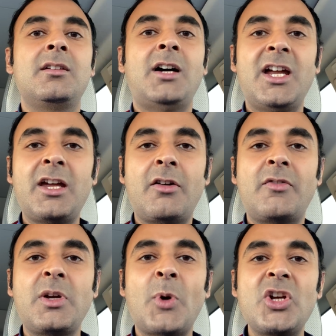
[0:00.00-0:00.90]
Hi there,
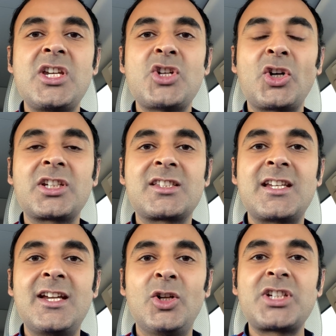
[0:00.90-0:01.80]
everybody. Dr.
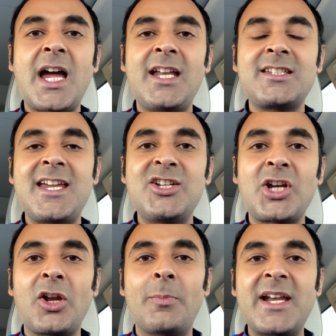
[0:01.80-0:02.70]
Suneel Dhand,
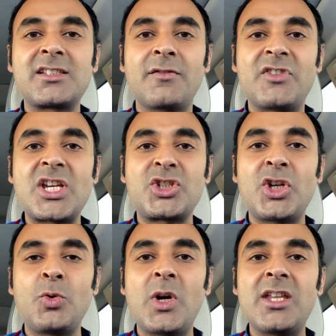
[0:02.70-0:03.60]
internal medicine
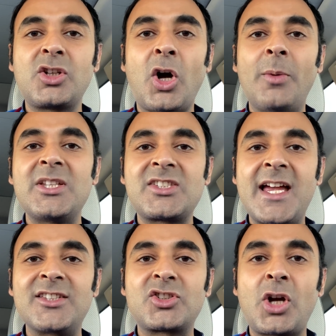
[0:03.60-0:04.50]
physician with Common
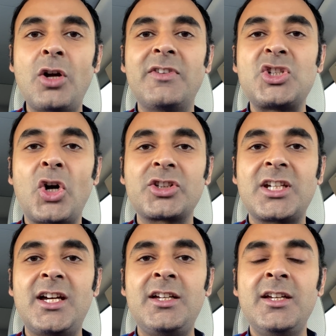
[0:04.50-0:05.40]
Sense COVID
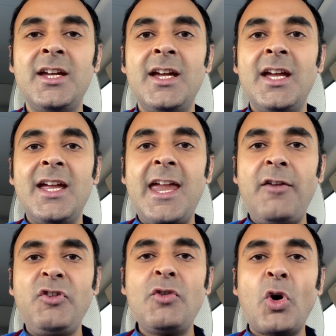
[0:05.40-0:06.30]
Doctor.
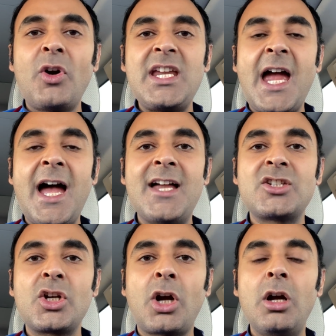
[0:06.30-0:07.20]
If you've already
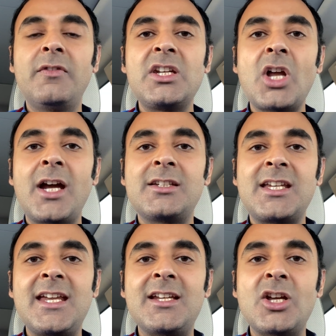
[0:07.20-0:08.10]
had
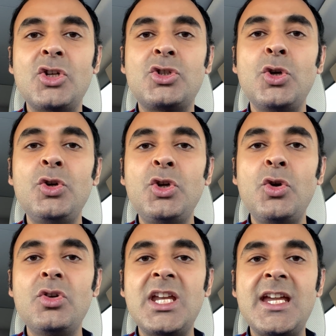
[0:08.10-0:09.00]
COVID-19, do
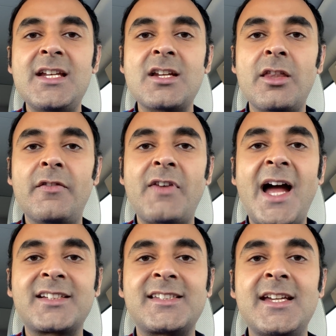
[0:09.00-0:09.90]
you need the
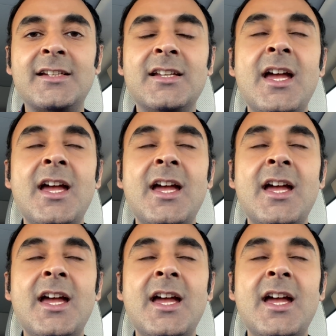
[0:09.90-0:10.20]
vaccine?